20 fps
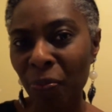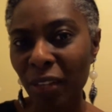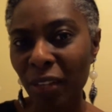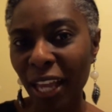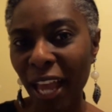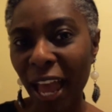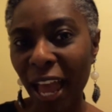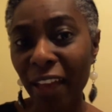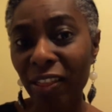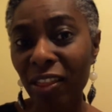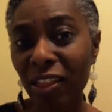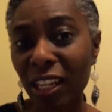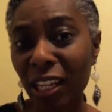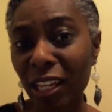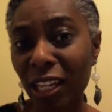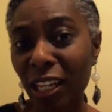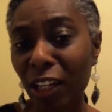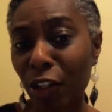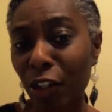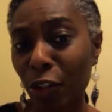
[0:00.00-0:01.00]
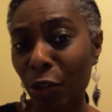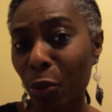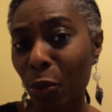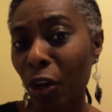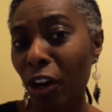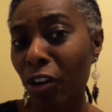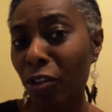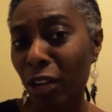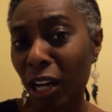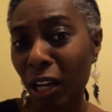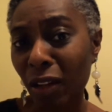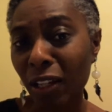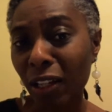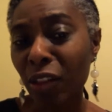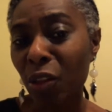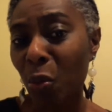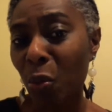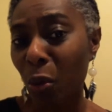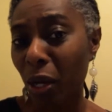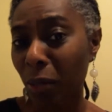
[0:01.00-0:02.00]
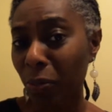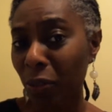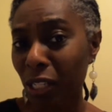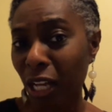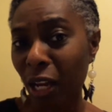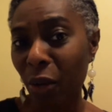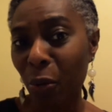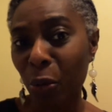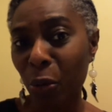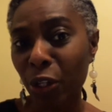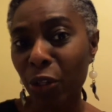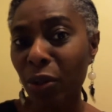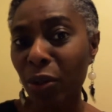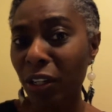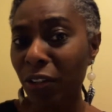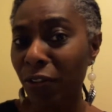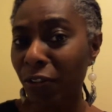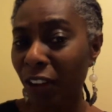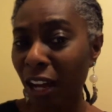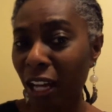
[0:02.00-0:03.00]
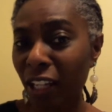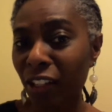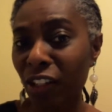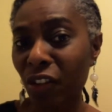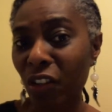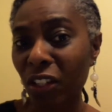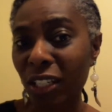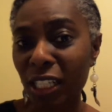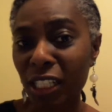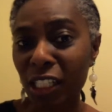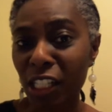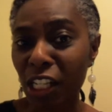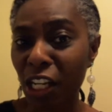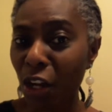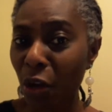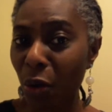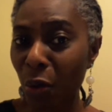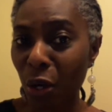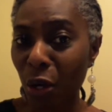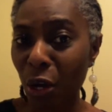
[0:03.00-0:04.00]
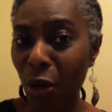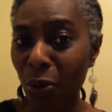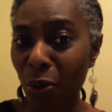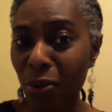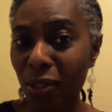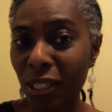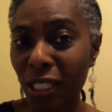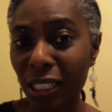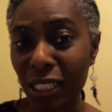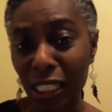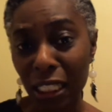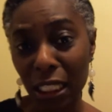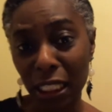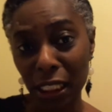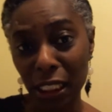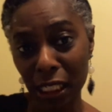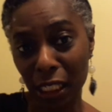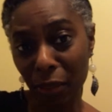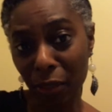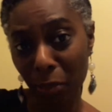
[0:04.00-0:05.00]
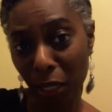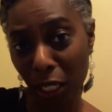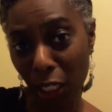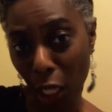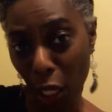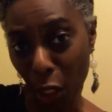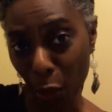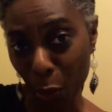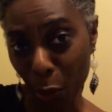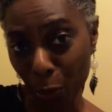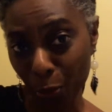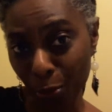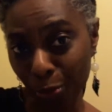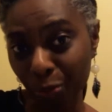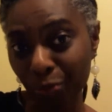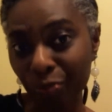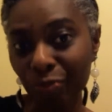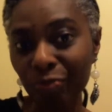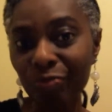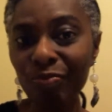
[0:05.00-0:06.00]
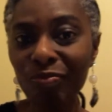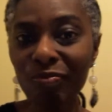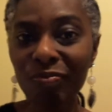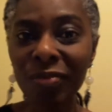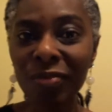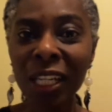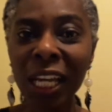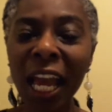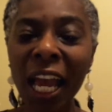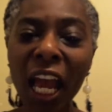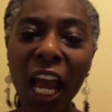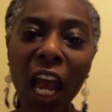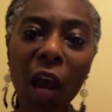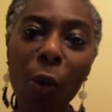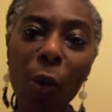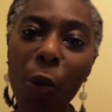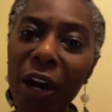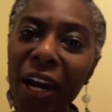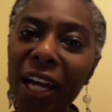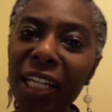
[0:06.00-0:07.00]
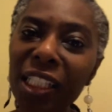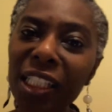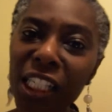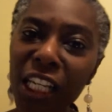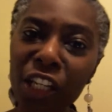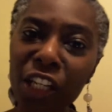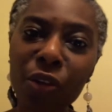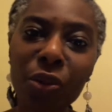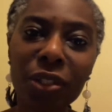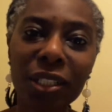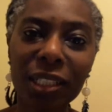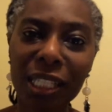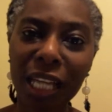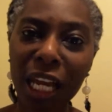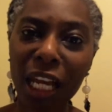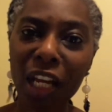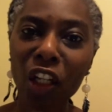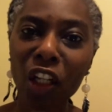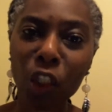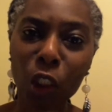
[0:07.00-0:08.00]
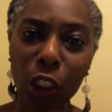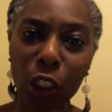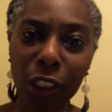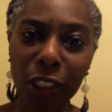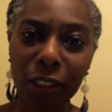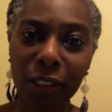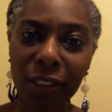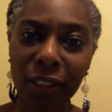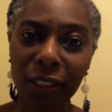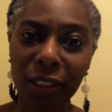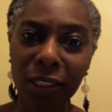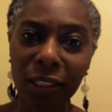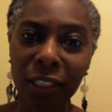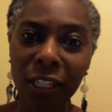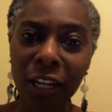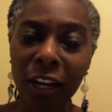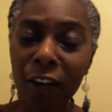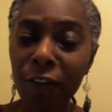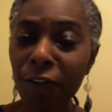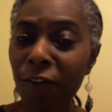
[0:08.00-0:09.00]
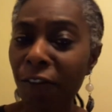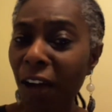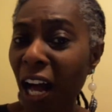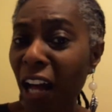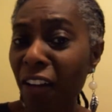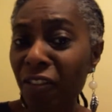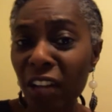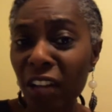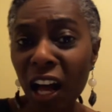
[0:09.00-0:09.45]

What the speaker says: at the URL at the website where you can find it on Indiegogo. It's listed below. And we're asking you to take a look. $5,